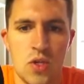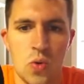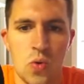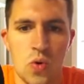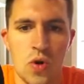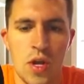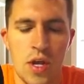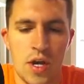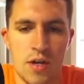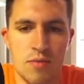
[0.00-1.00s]
your
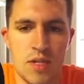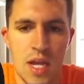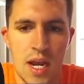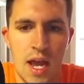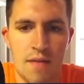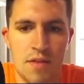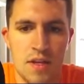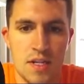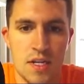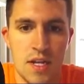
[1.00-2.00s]
second half of
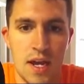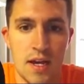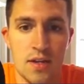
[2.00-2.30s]
this attack.